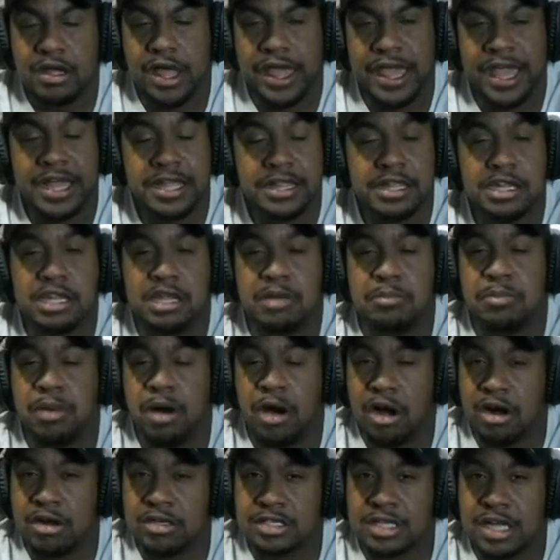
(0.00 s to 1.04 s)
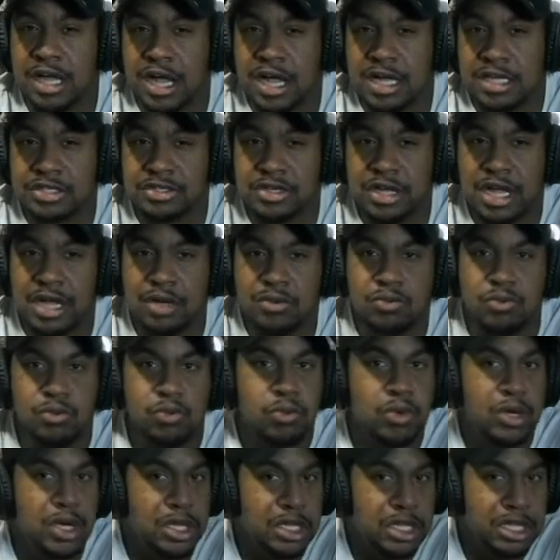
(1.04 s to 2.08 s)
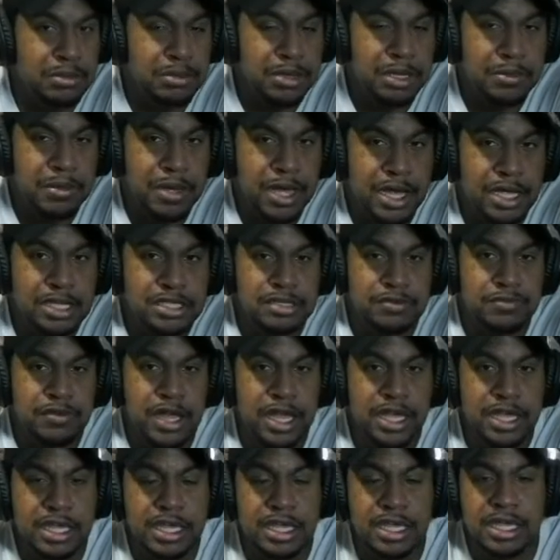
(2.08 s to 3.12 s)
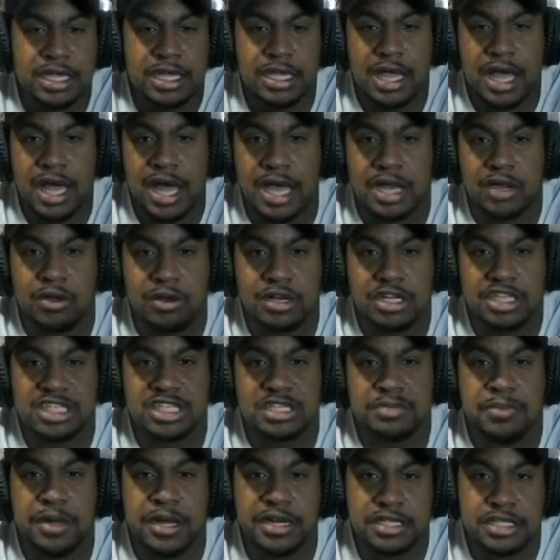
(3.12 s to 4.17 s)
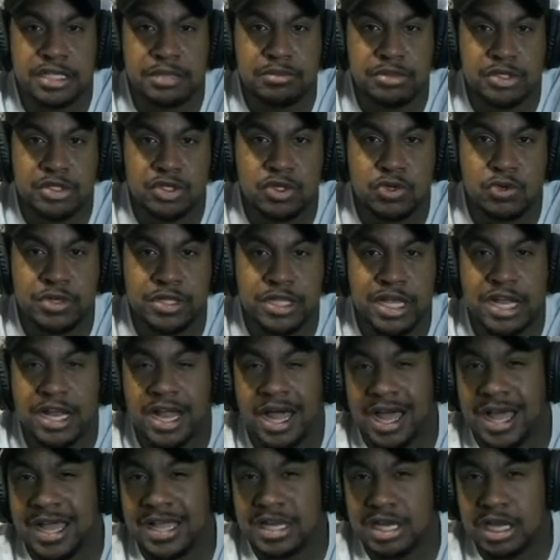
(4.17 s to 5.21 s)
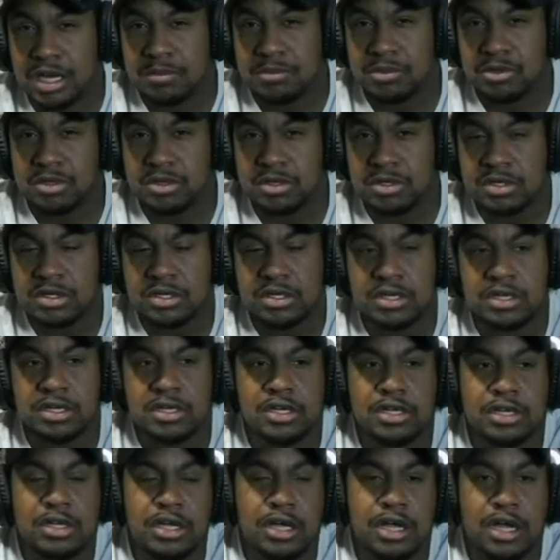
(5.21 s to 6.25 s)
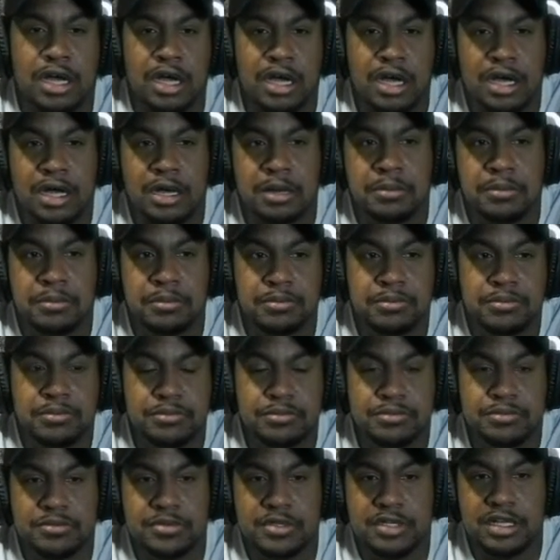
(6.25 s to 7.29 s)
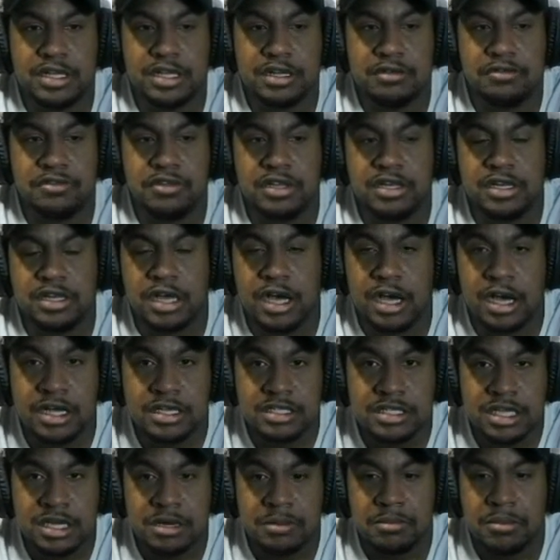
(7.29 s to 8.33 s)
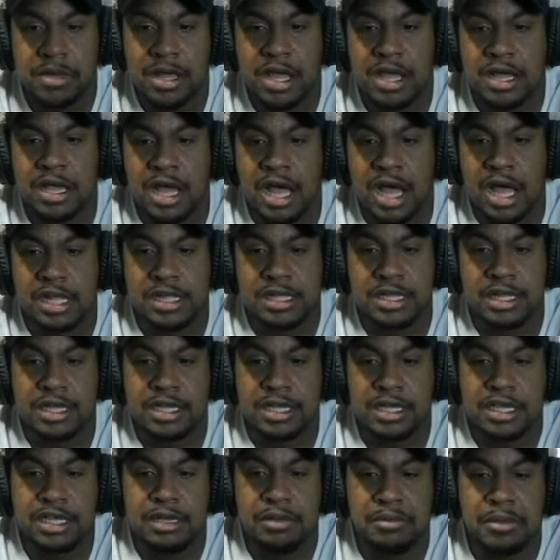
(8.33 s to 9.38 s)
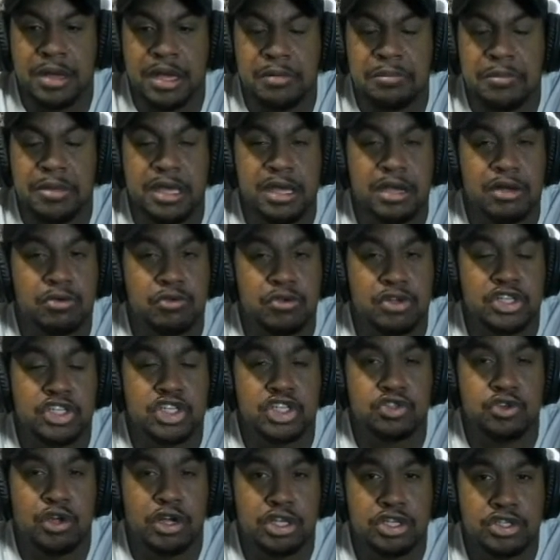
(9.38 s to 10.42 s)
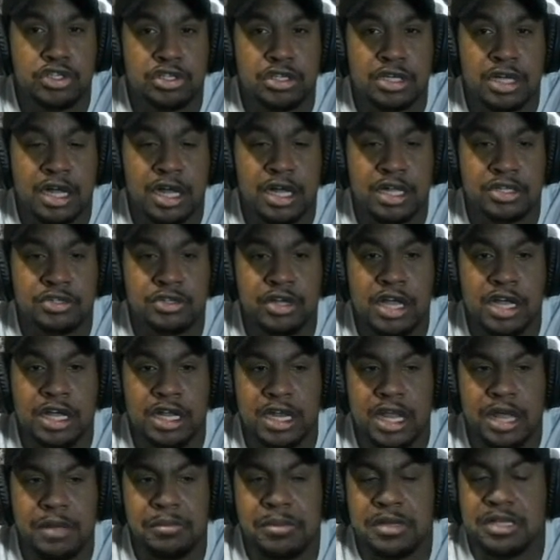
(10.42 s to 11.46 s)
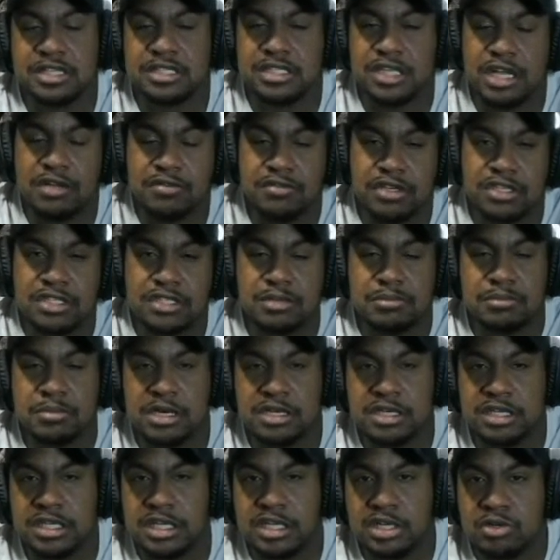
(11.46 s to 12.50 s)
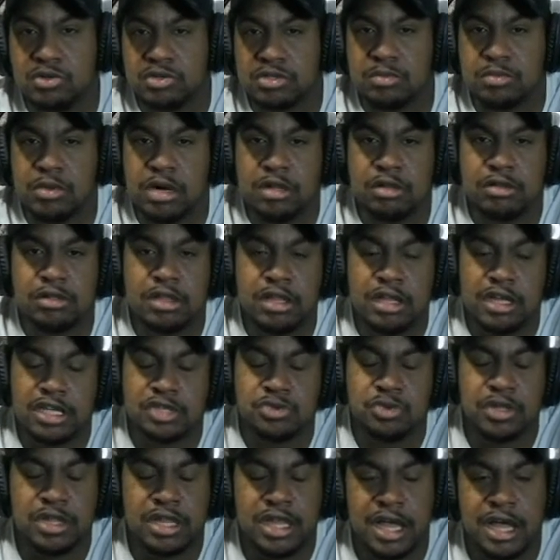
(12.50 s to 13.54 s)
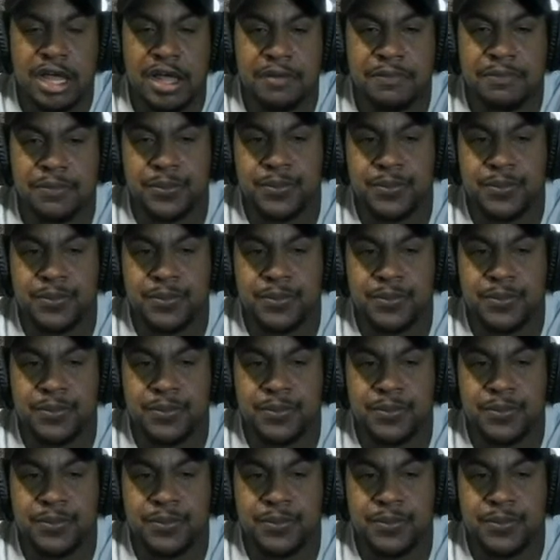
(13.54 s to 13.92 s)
Anthony Barr's contract, will he be back as a Viking? I don't expect him to with that high number. Uh, if he does come back, I think he may be a restructured contract, and that may save us some money and do some other things with that.